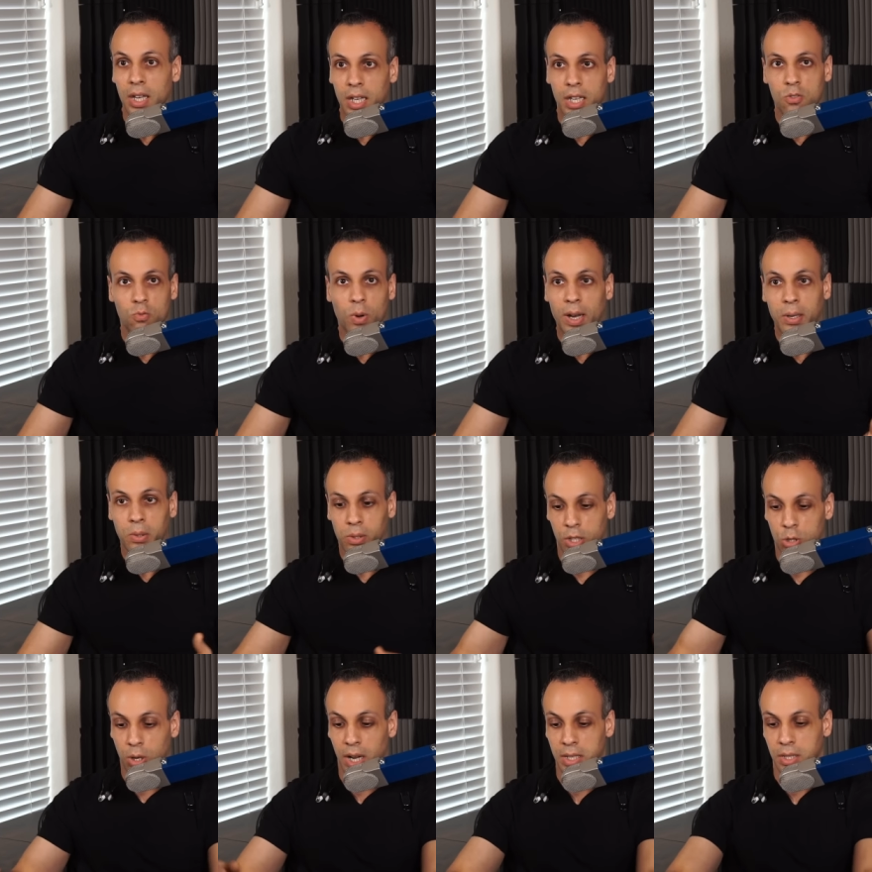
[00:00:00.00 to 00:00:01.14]
is regularly
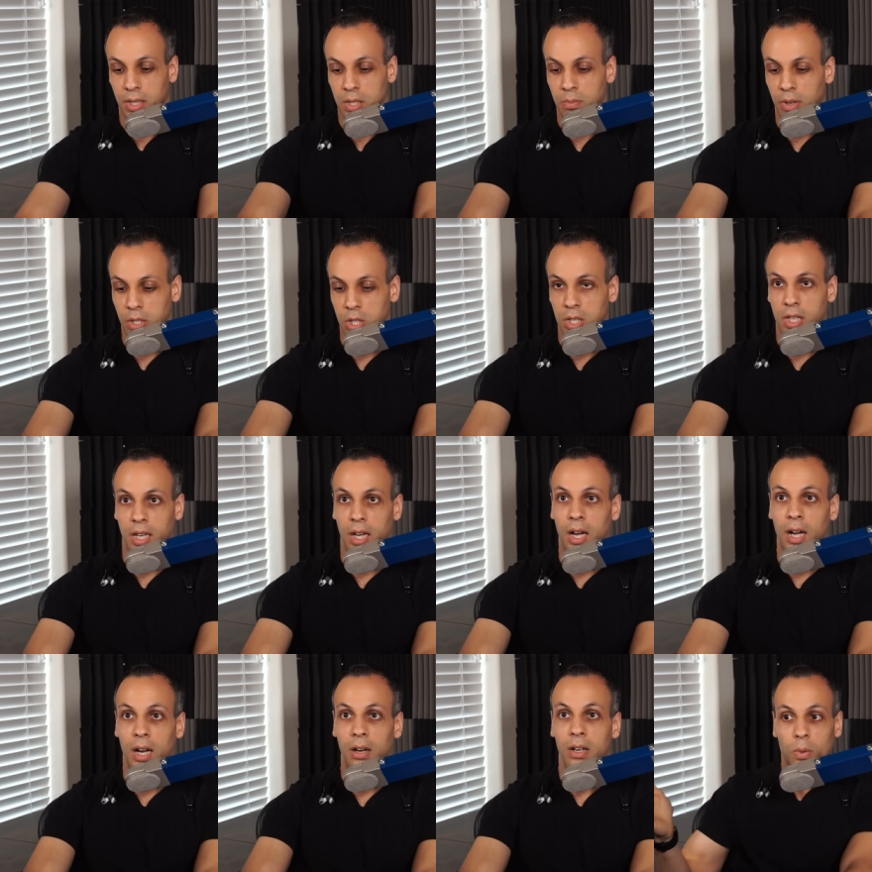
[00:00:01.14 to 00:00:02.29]
trusted as much as they
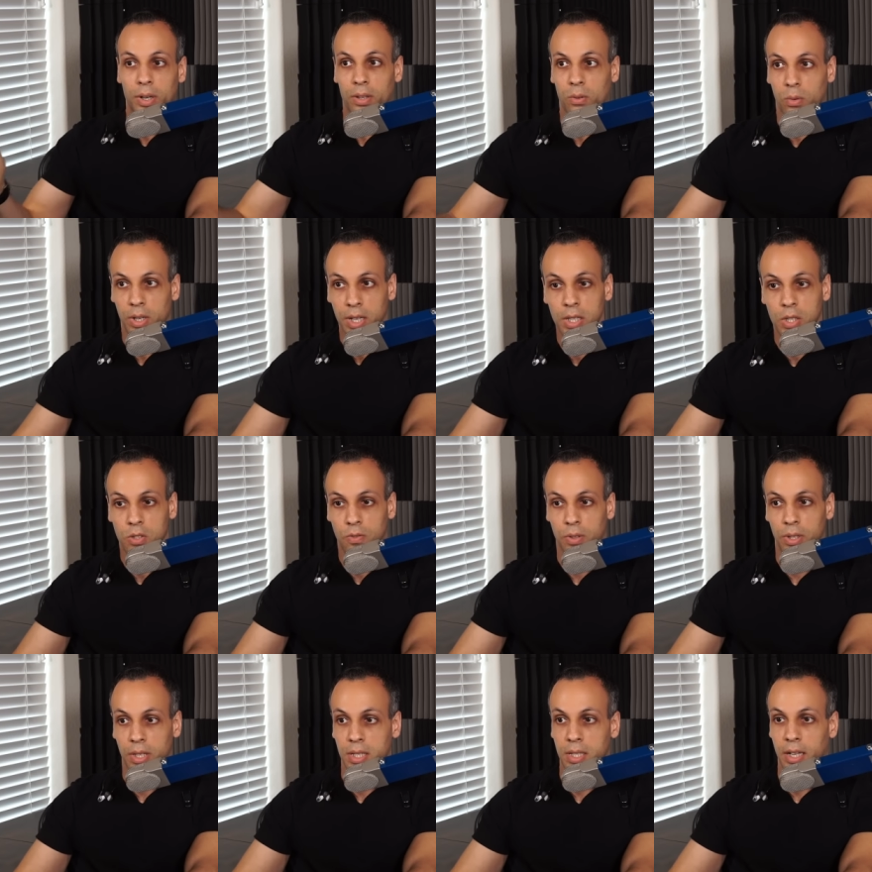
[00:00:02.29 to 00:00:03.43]
are? And one of the reasons for
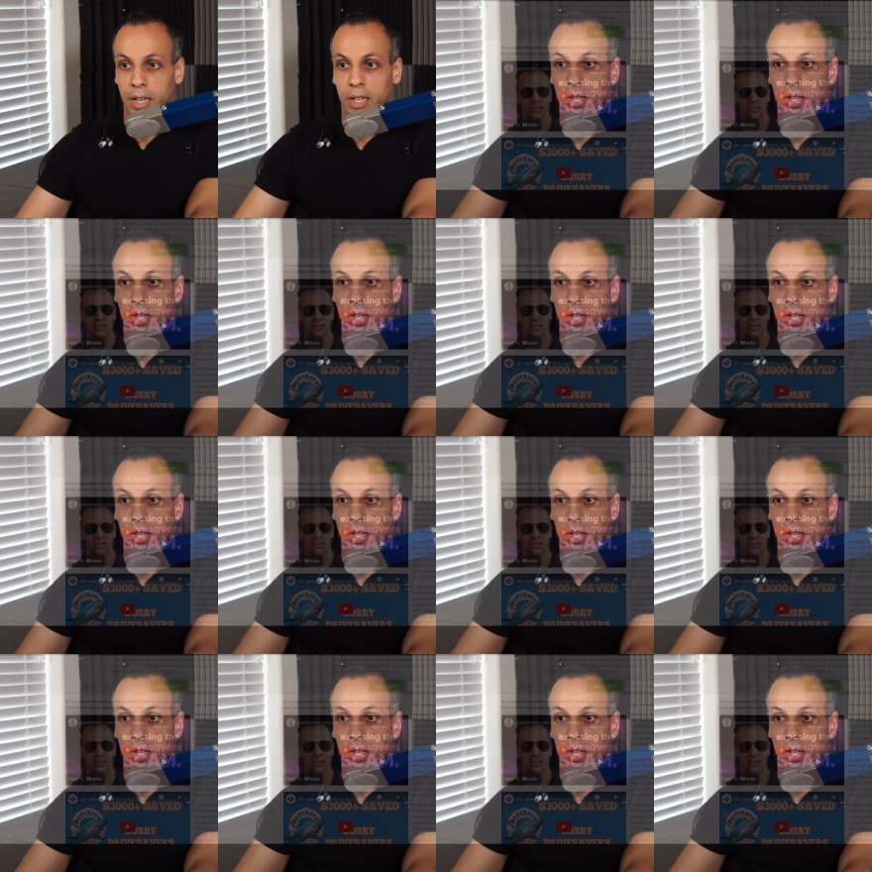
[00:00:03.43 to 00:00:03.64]
this that I